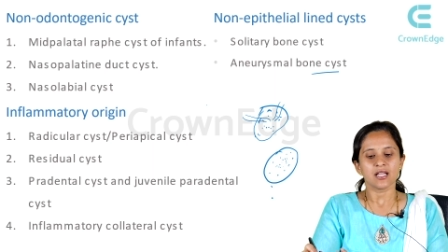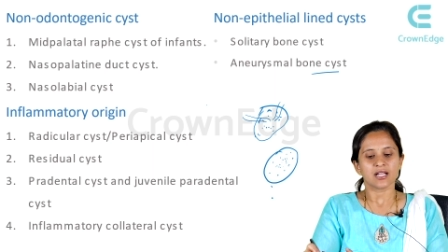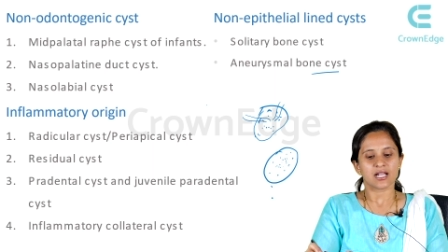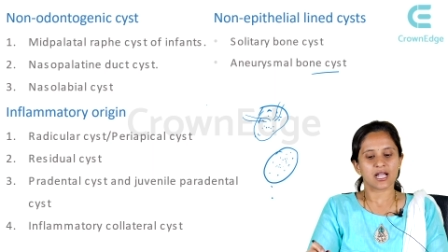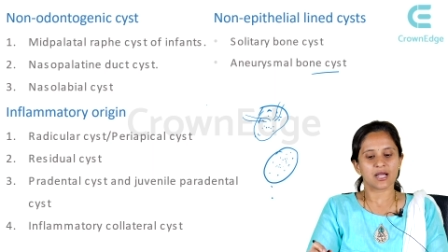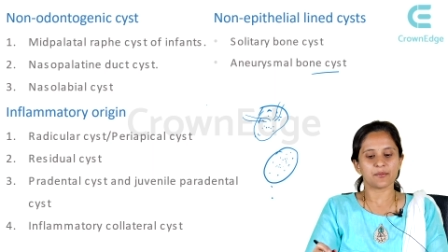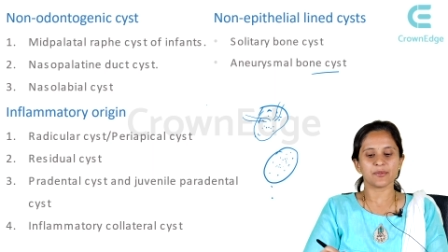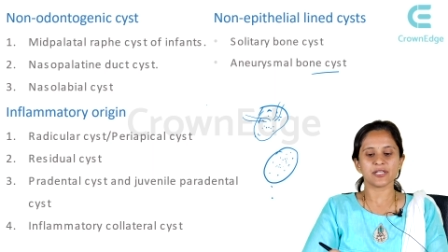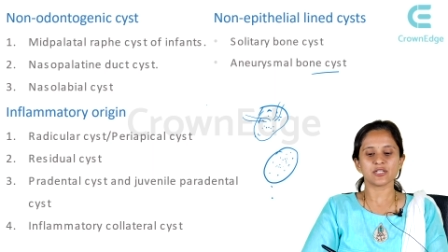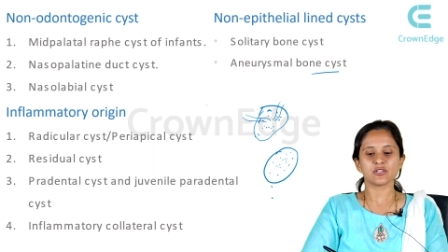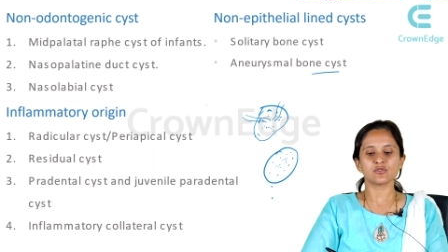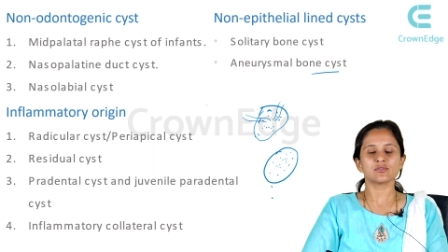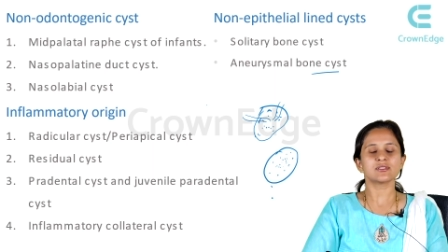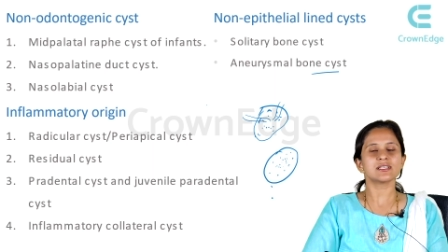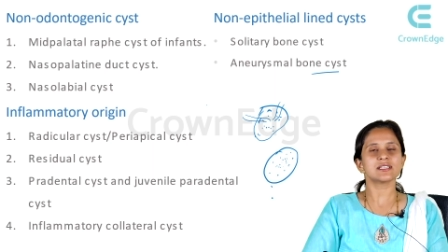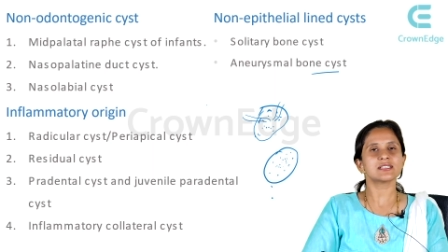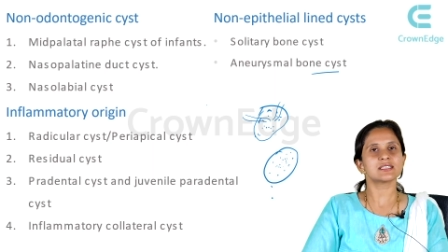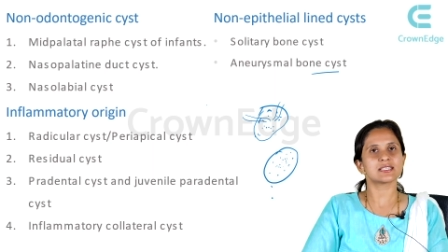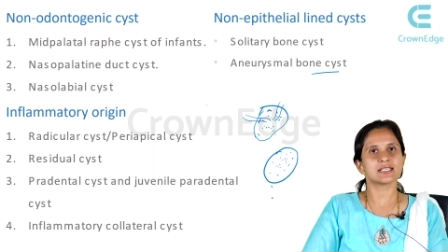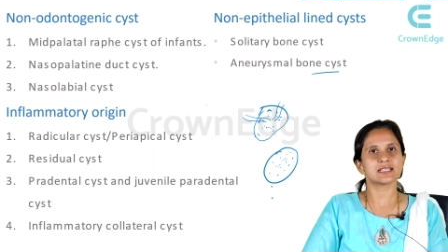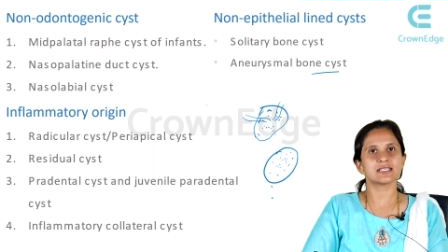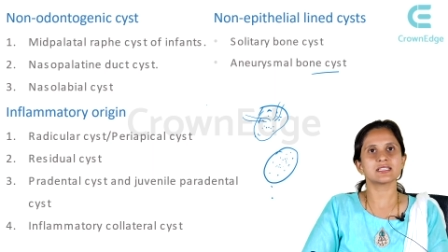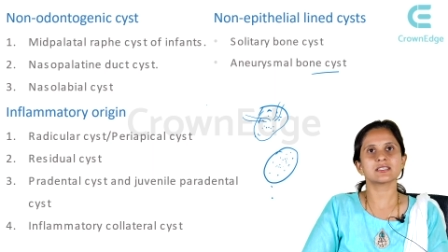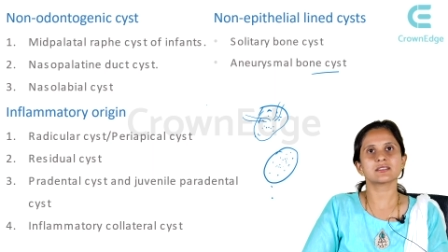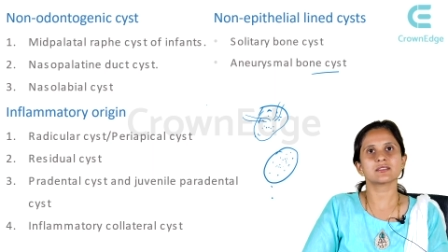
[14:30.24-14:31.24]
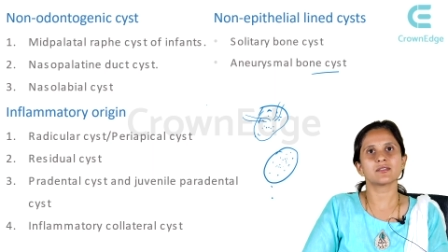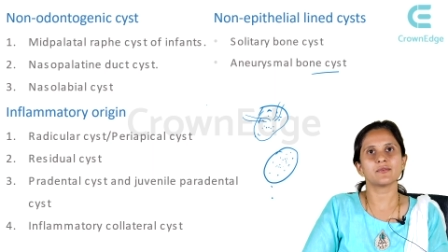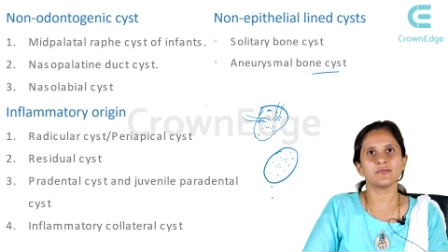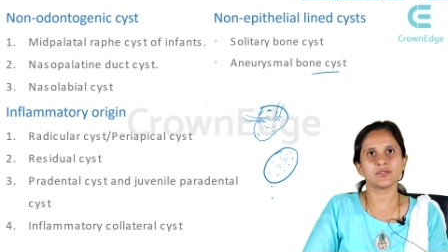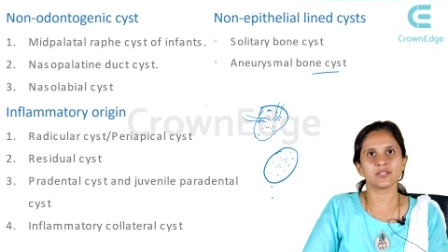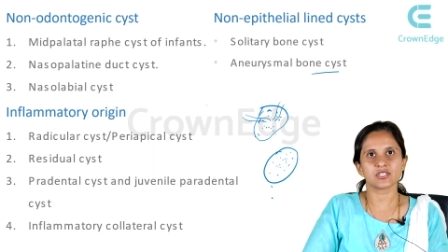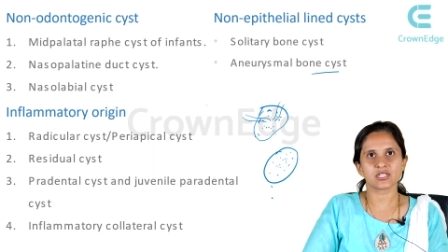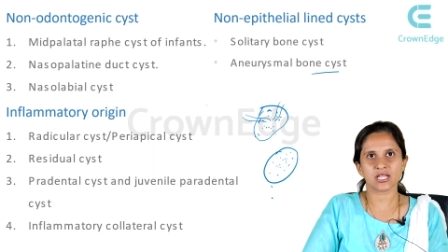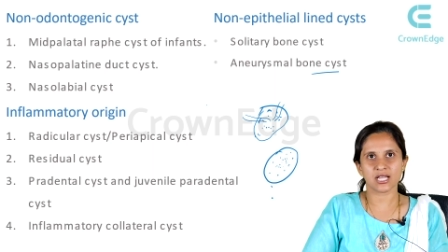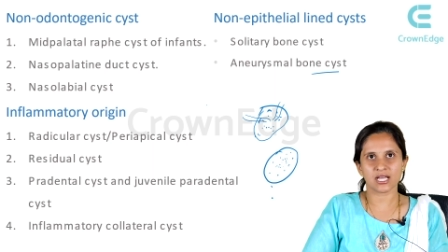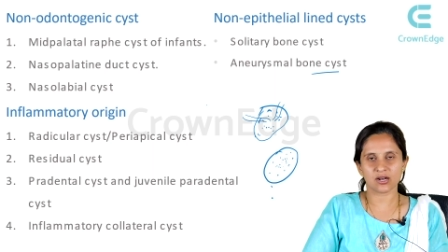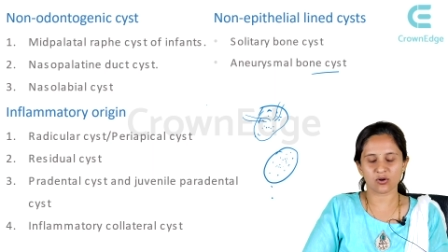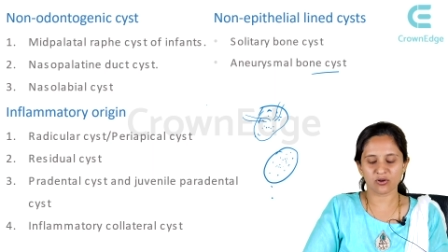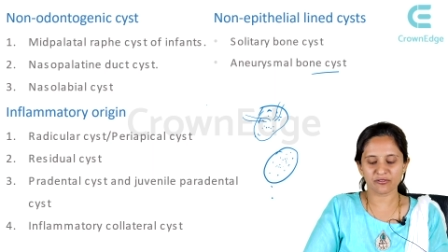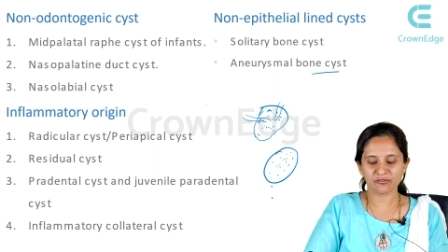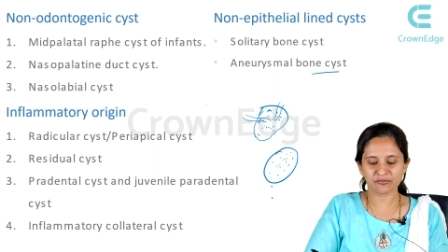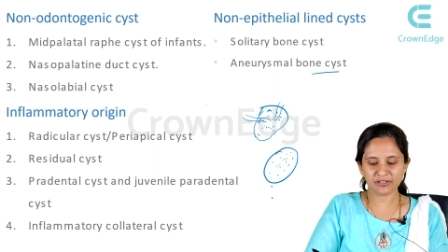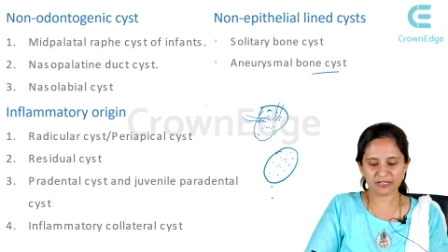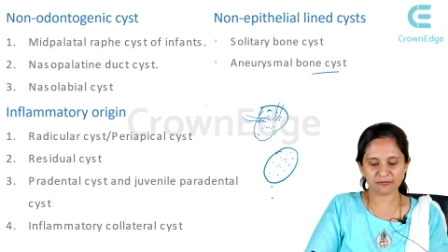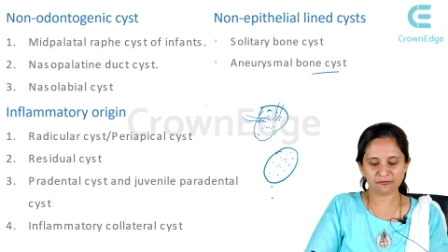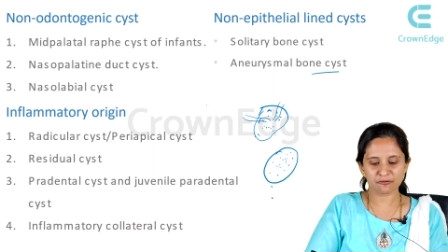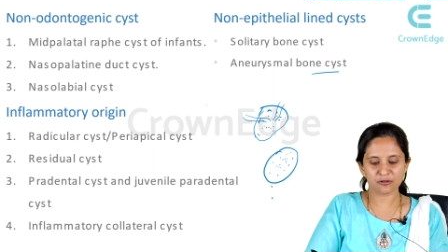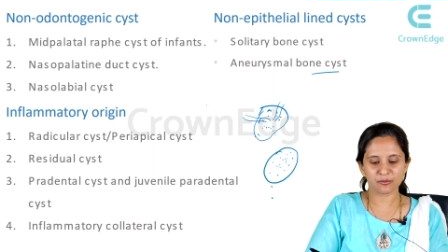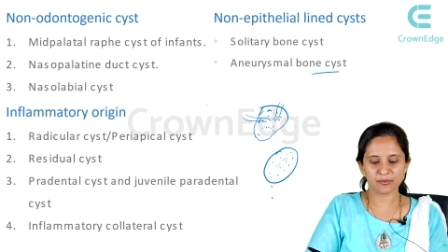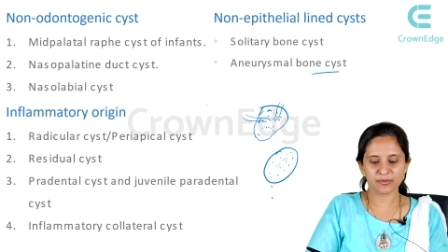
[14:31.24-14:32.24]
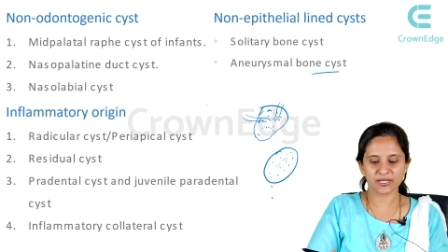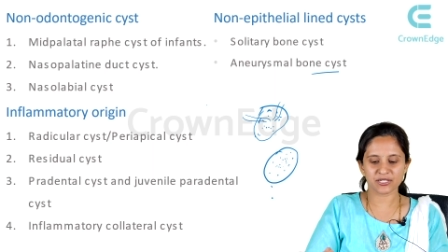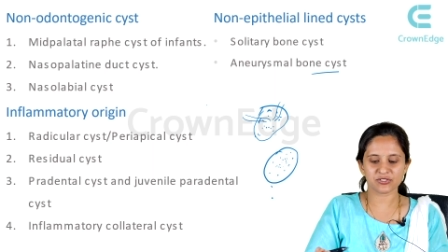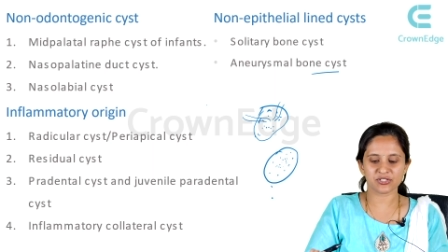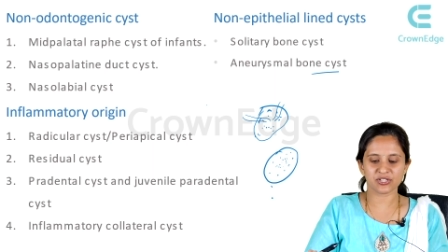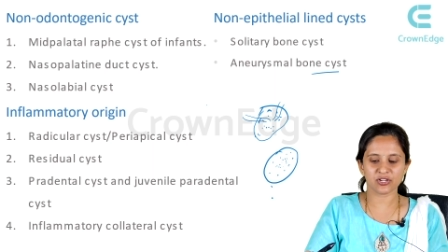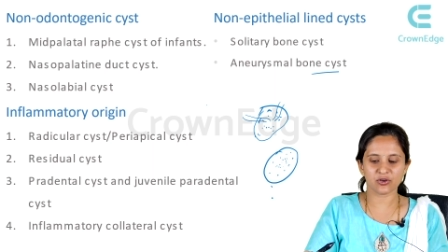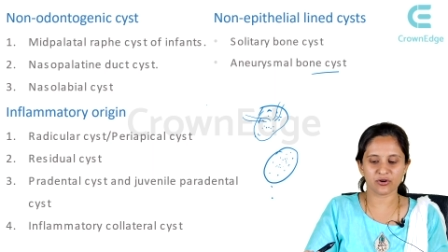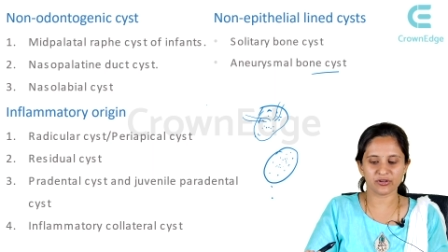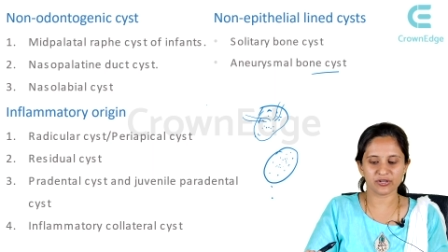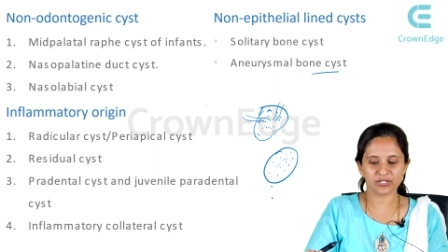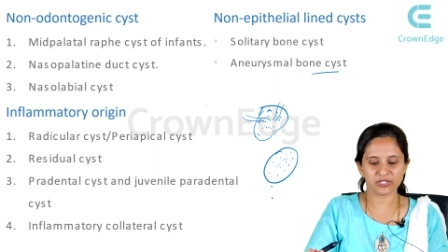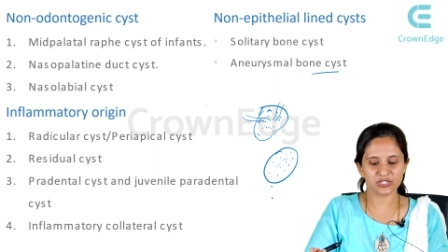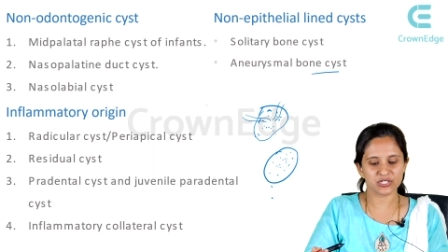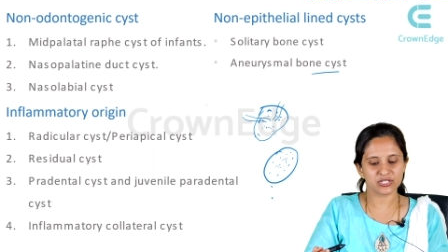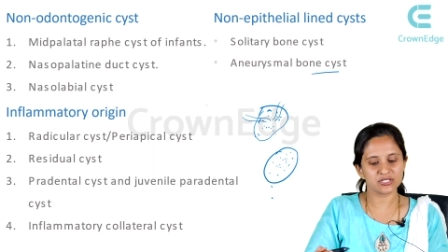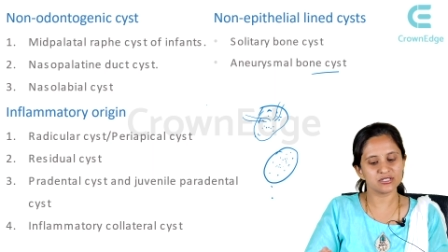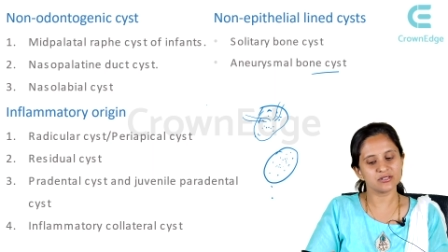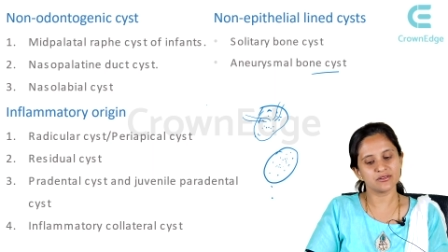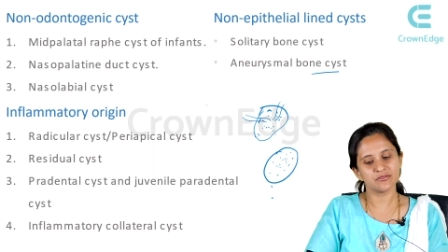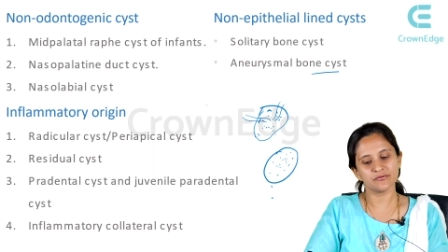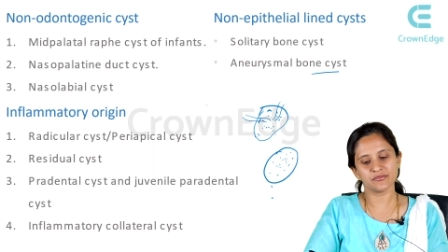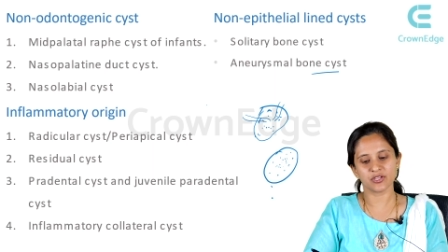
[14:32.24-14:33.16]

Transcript: Coming to the cysts which are of inflammatory origin,